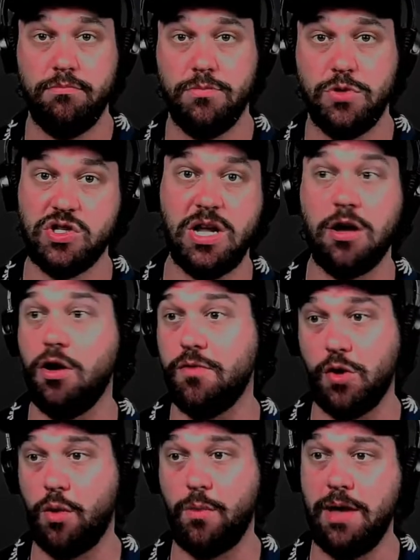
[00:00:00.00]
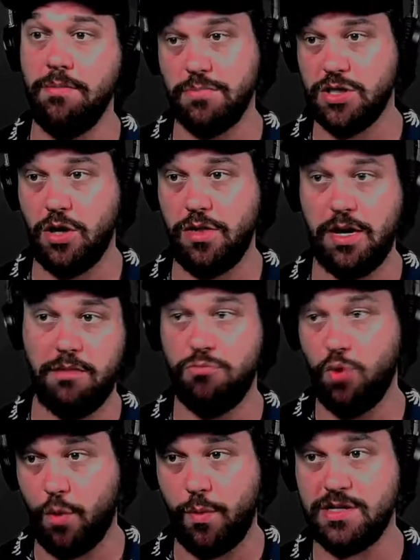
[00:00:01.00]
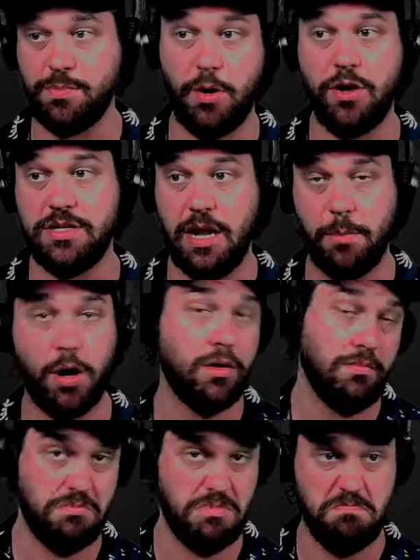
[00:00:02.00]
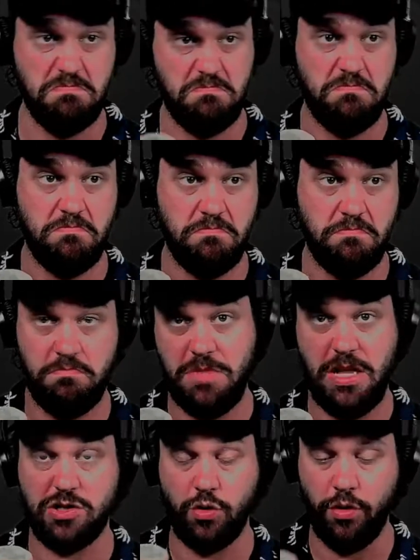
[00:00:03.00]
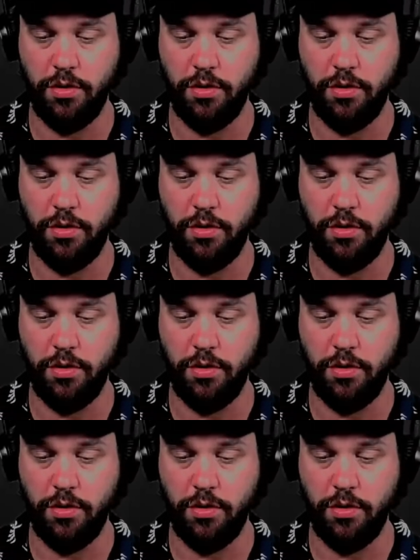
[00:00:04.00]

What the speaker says: Just take over Norway. So then Norway is part of Denmark. That's cool.